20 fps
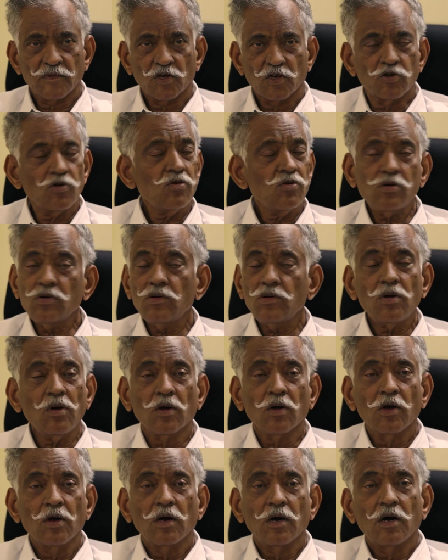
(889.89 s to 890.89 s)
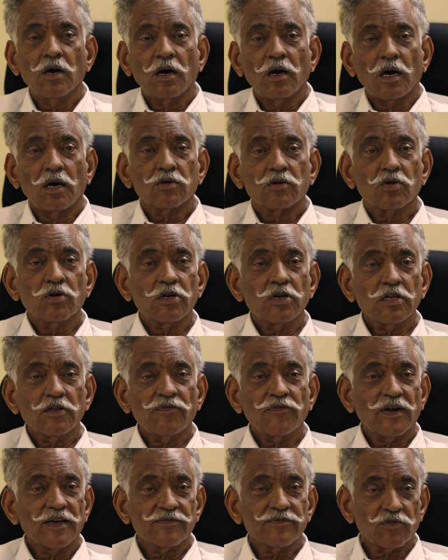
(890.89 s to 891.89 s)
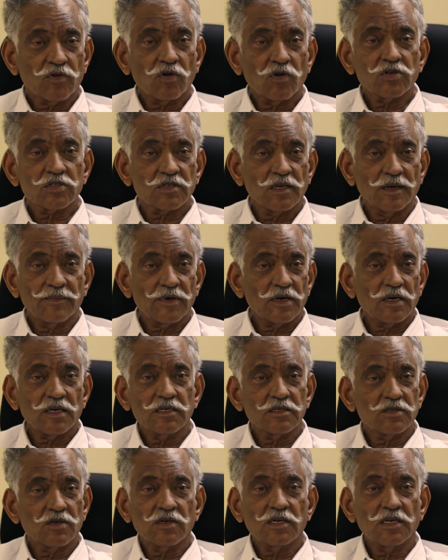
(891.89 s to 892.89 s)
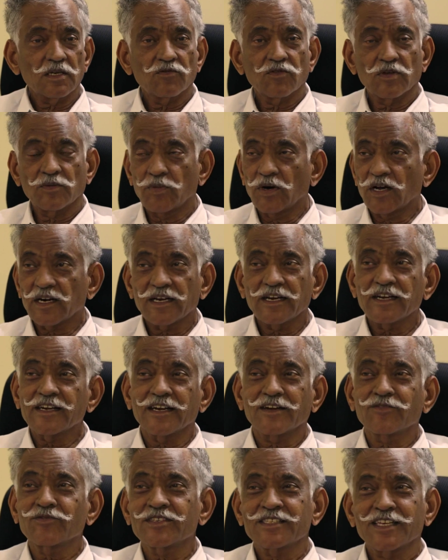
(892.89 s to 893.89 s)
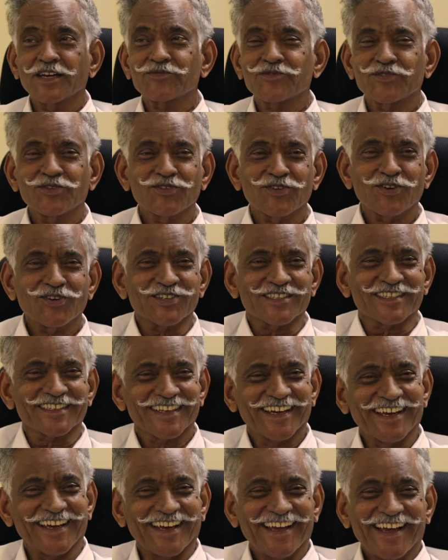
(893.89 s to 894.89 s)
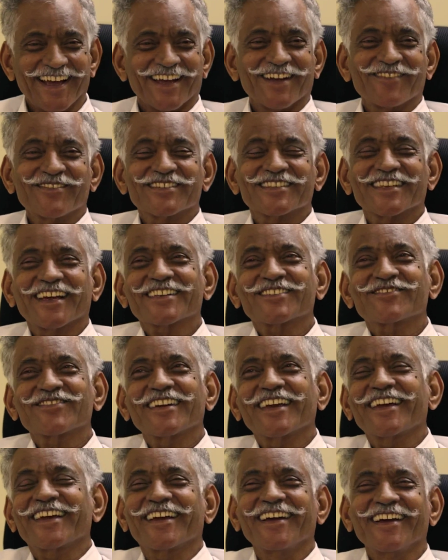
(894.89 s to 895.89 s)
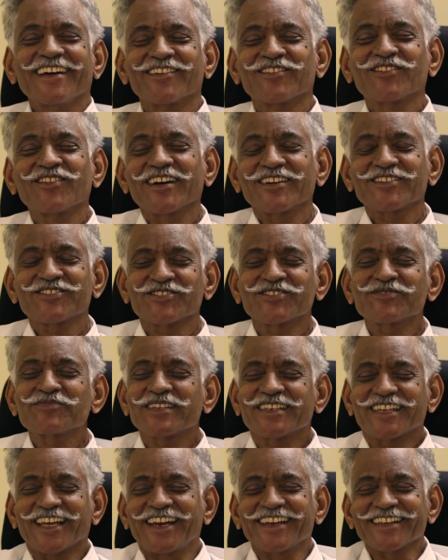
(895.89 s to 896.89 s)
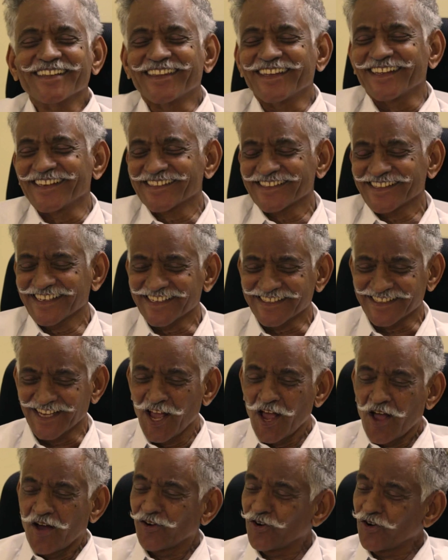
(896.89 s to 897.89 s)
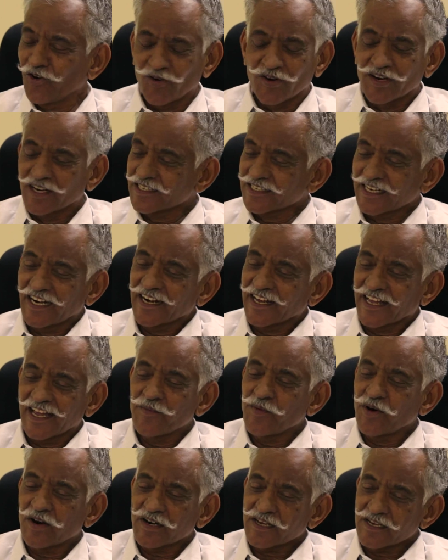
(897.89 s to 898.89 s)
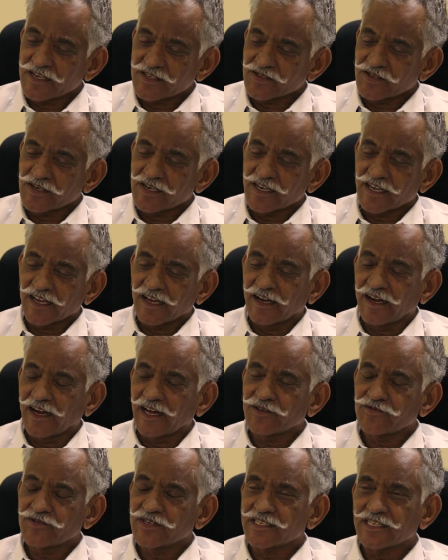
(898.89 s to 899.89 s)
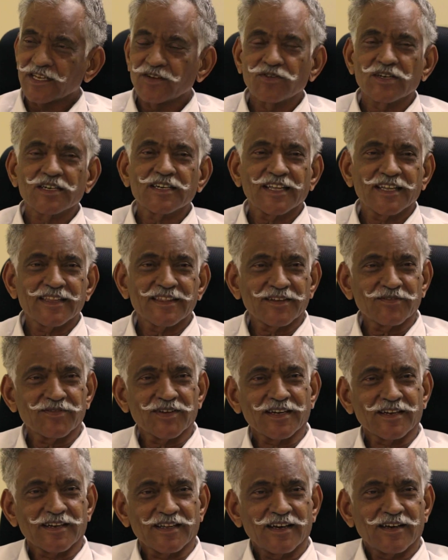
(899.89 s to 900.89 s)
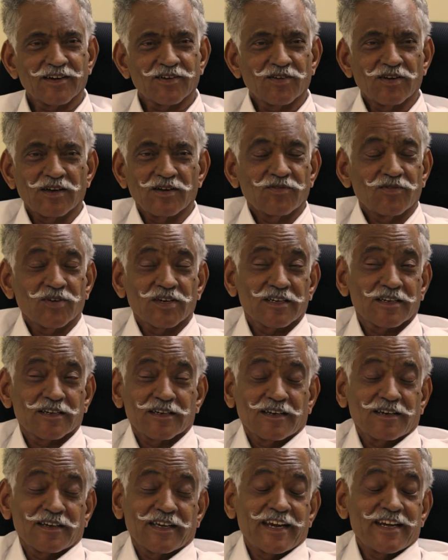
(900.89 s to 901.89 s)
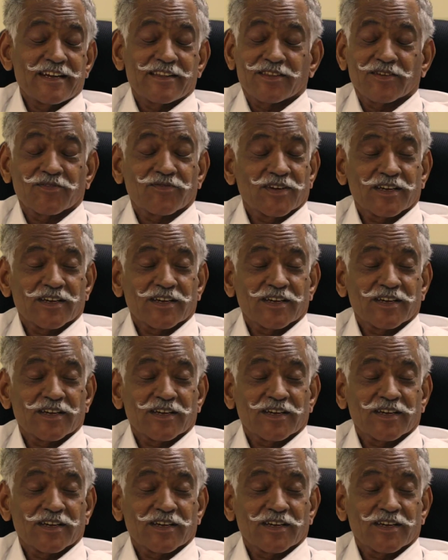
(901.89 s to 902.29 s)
No. 25 crores MRIs only, we bargained it, we saved 2 crores. It was actually, no, I shouldn't be telling these things. No, it's not, MRI is only, I would say 1/10 of it, or 1/8 of